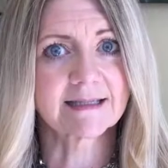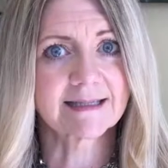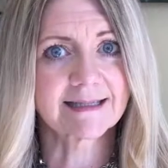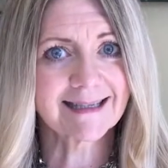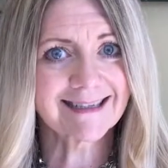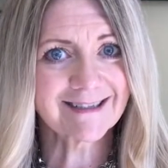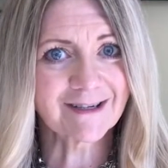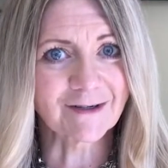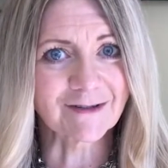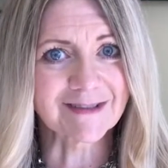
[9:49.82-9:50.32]

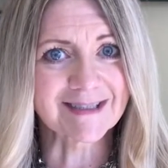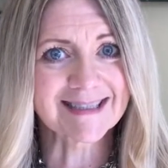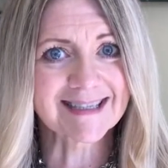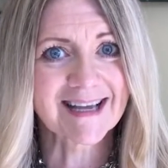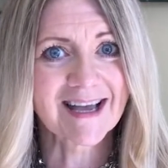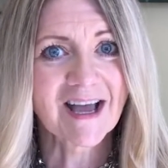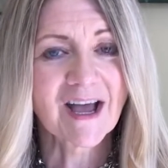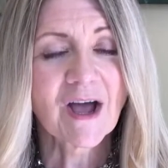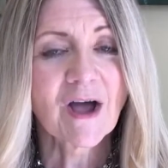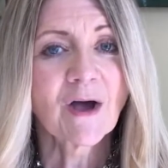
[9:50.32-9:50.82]
signals.
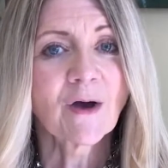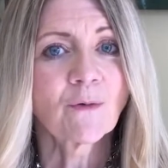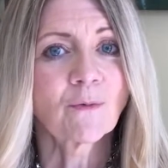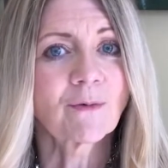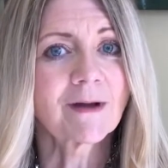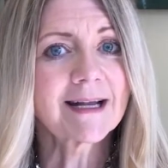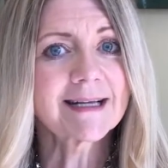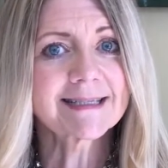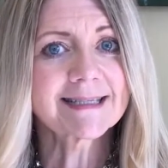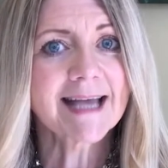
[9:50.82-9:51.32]

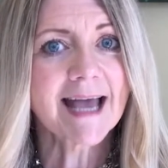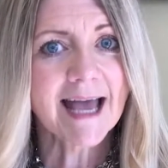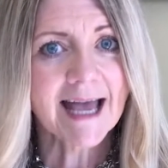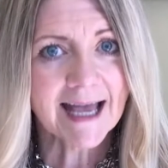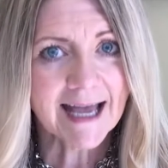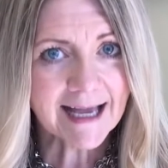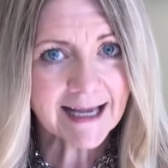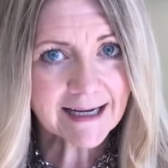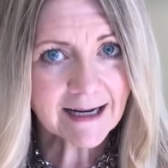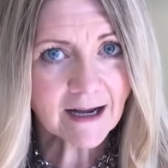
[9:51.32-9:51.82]
When it's
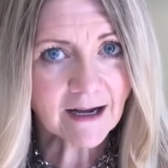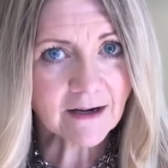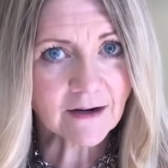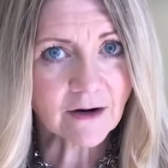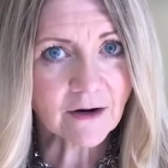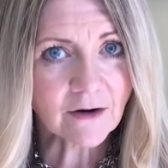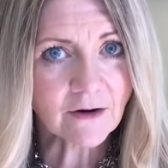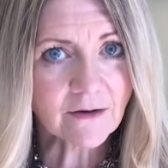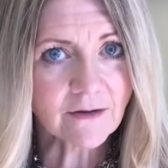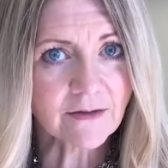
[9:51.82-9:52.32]
head
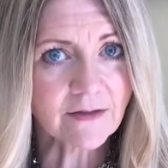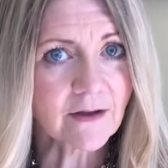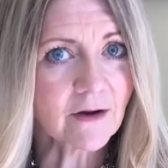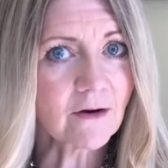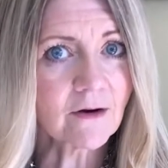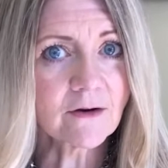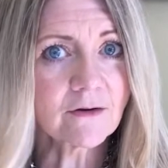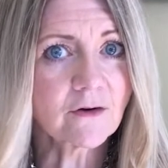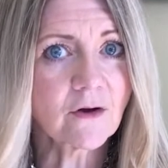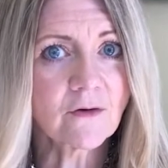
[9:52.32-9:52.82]
hunger, there
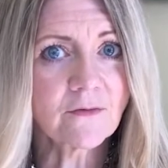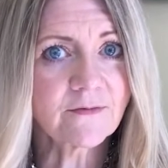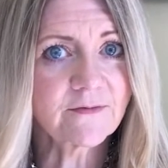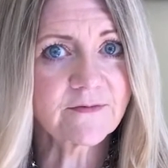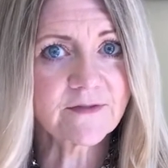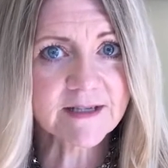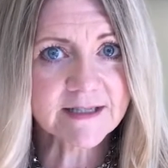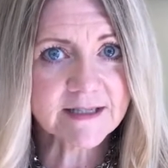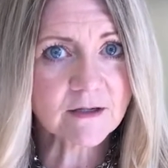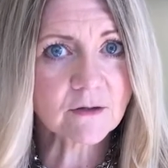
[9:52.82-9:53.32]
are no
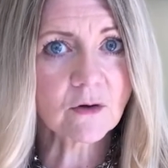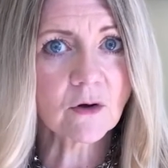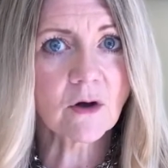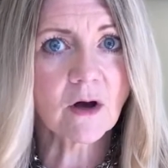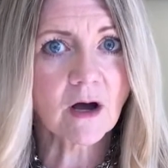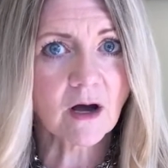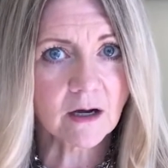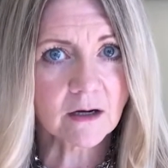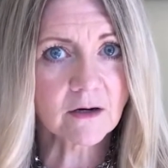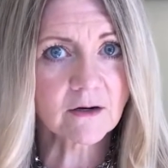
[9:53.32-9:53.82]
physical
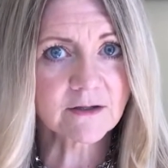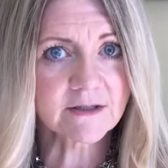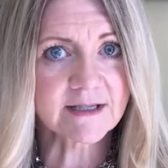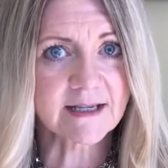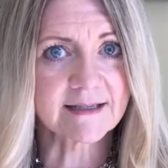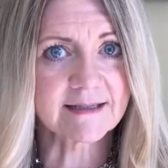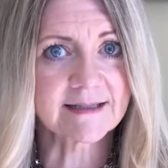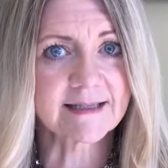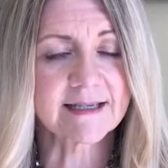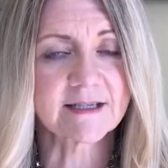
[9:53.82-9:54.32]
hunger
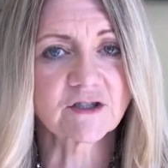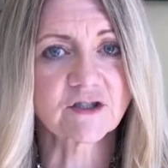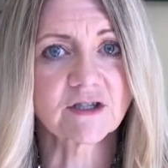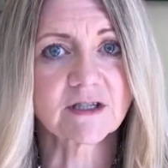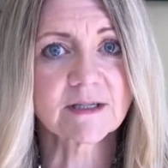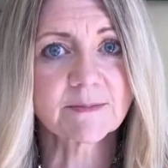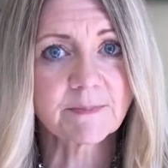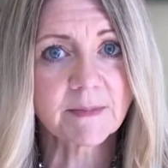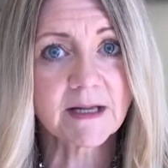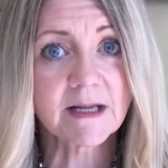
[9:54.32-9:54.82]

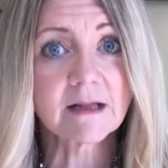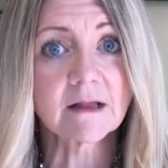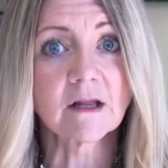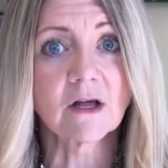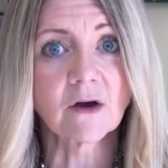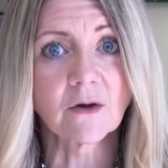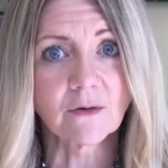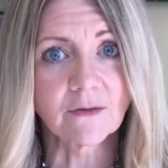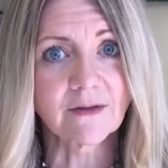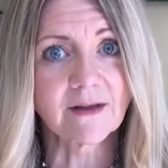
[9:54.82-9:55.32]
sensations
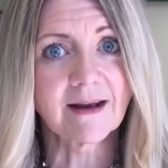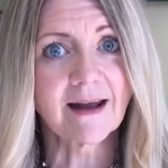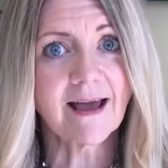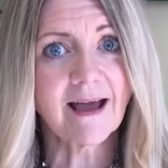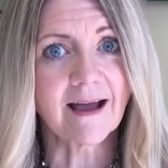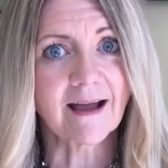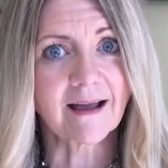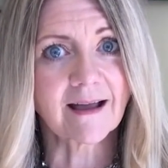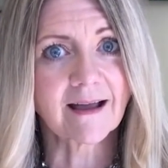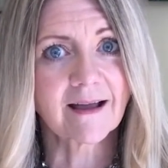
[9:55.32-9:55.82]
below the
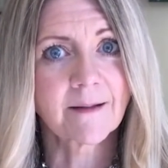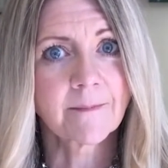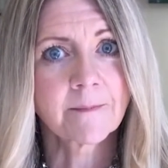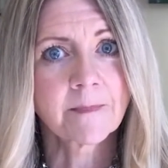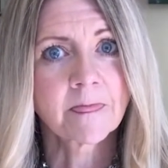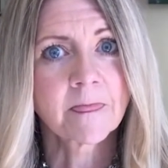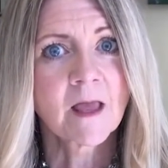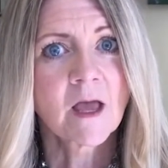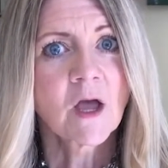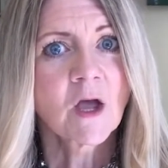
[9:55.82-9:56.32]
neck.
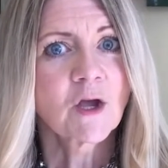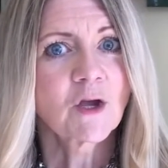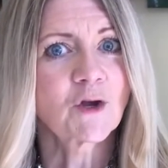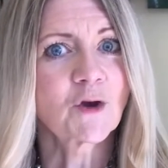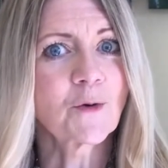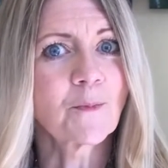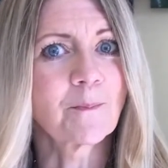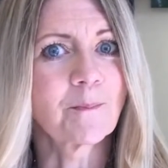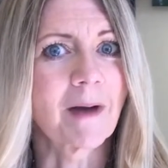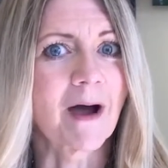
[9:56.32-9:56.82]

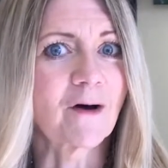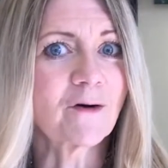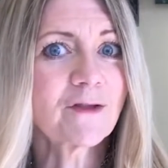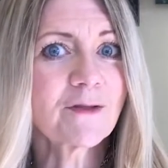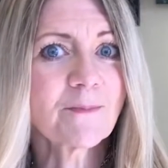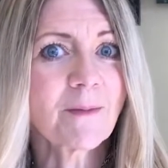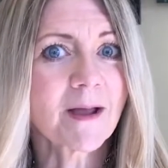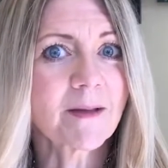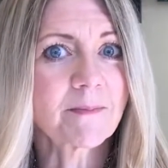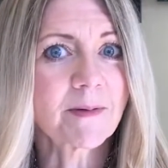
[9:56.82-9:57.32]
Your mouth
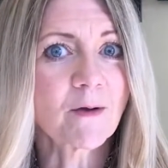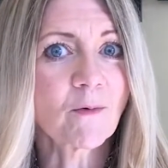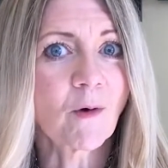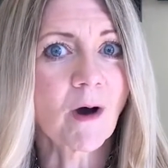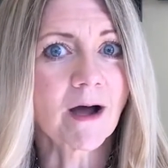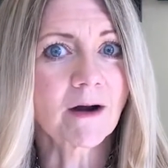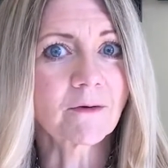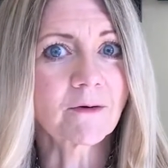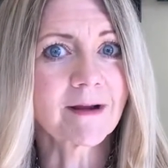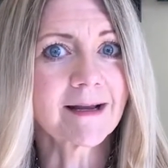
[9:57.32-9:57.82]
might be
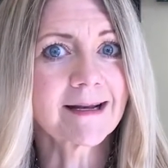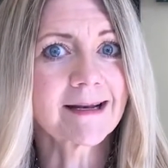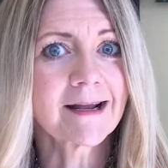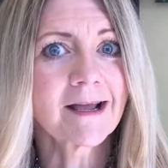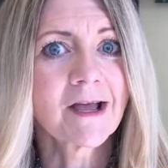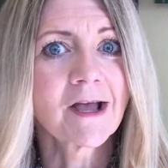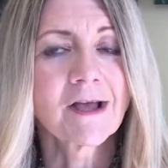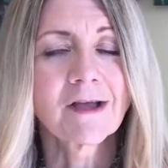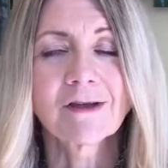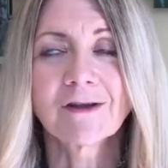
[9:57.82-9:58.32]
watering,
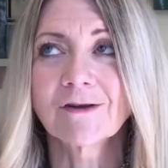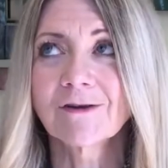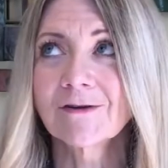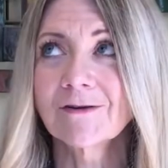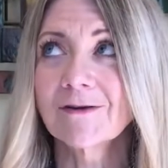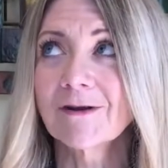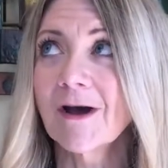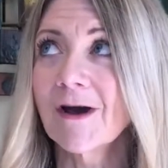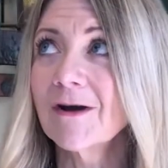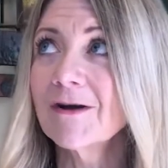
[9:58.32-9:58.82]
your
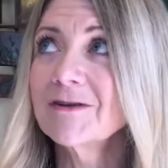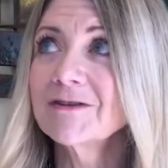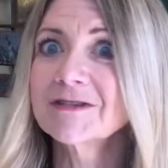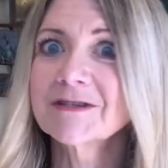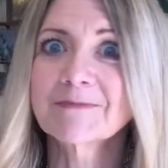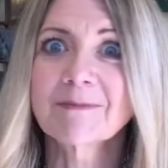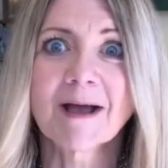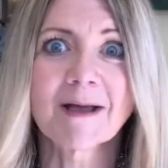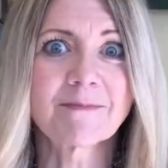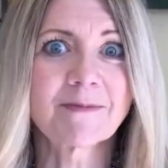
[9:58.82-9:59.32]
nose
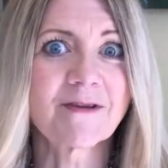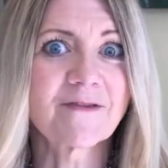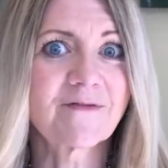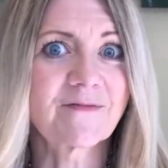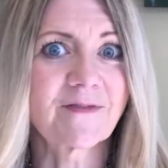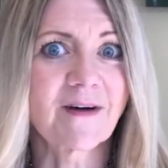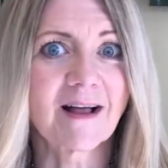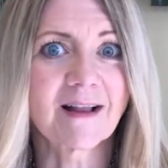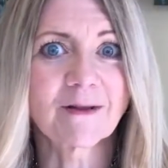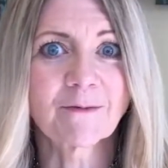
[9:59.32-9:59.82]
might be
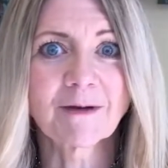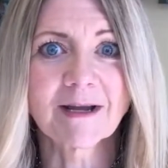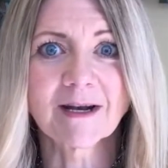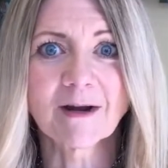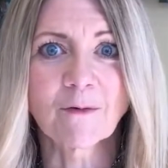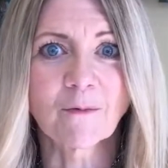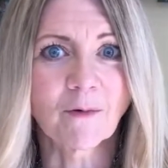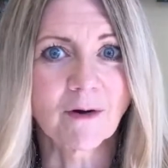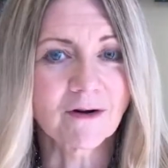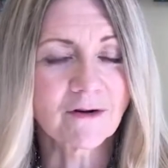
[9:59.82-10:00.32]
following a
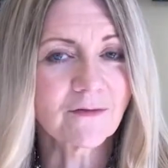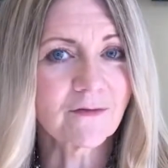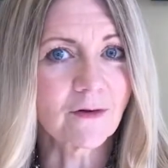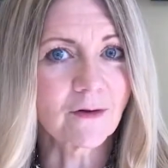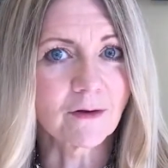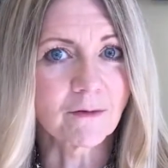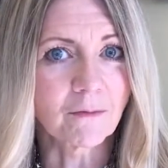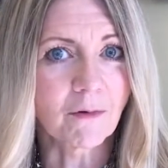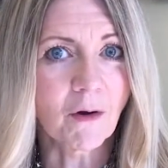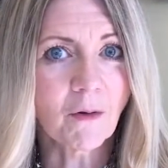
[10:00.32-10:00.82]

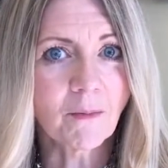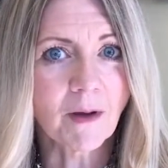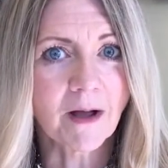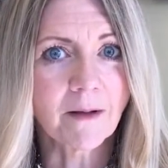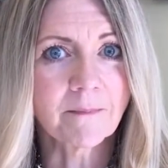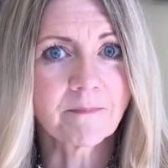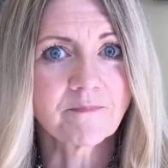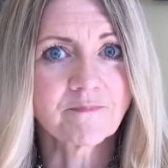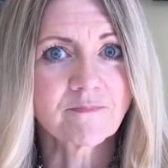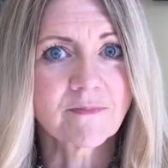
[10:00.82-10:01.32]
wonderful
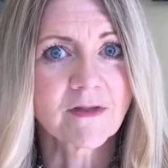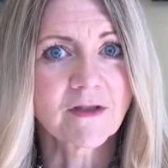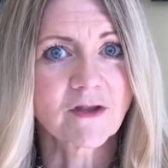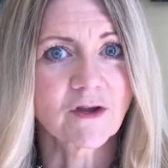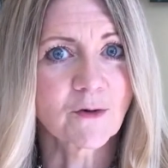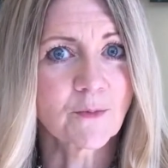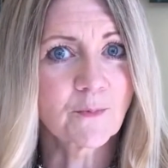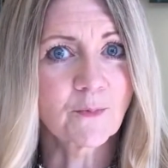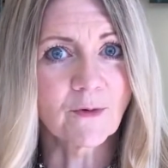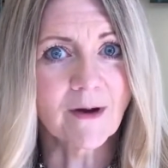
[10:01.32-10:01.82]
aroma,
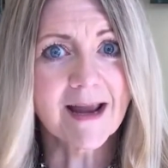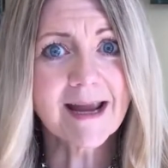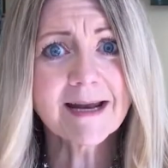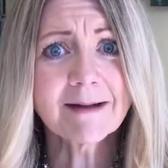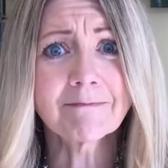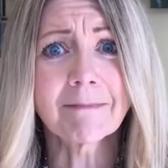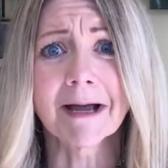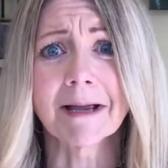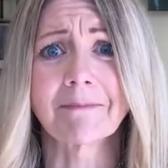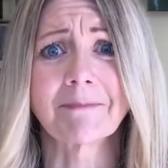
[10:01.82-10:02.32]
your
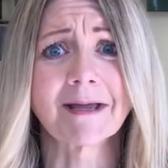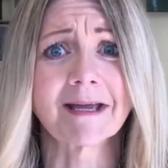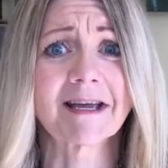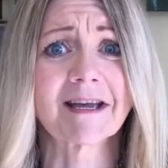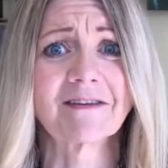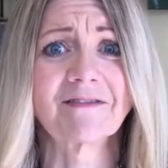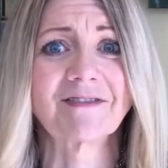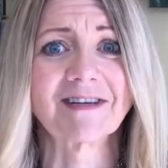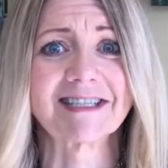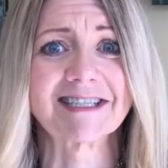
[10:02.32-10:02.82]
brain might be
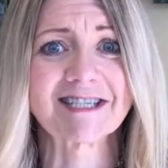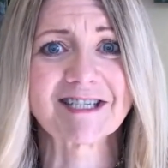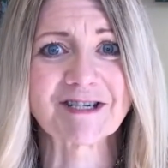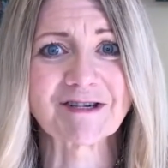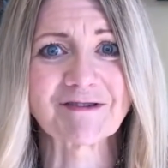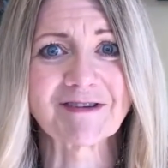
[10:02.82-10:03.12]
convinced you